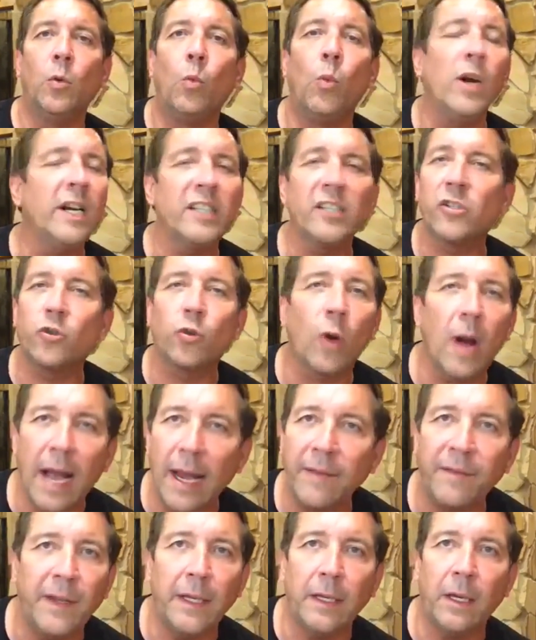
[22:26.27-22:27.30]
What is
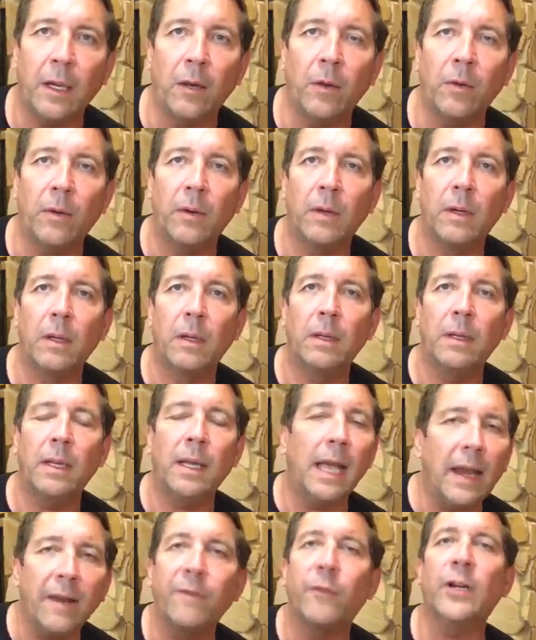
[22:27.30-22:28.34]
driving you
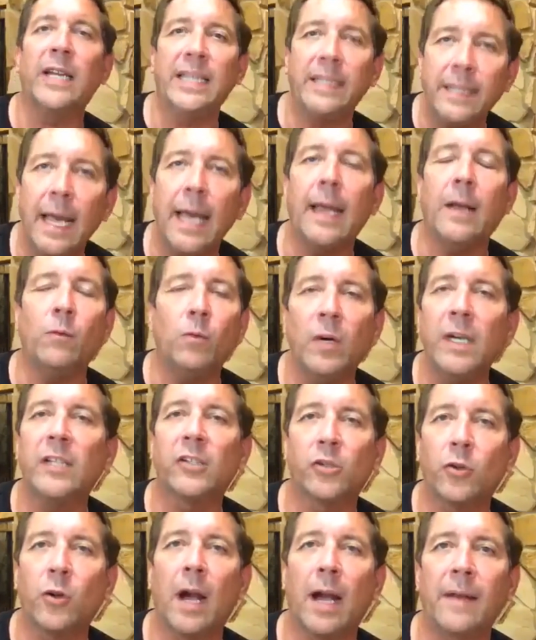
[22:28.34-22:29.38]
every day? What
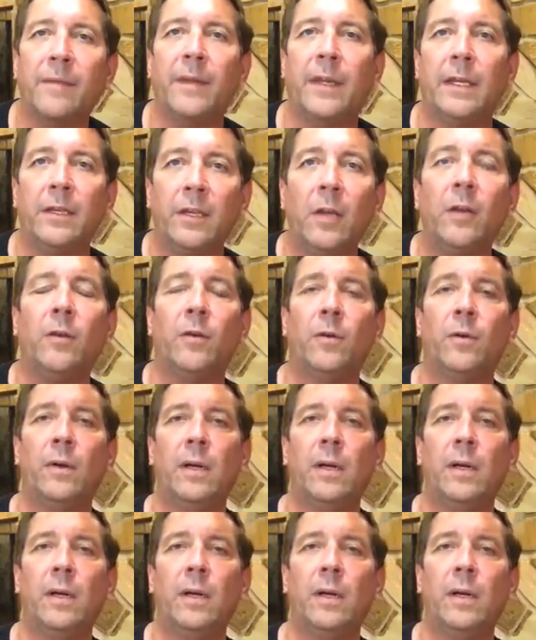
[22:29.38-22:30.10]
is driving you?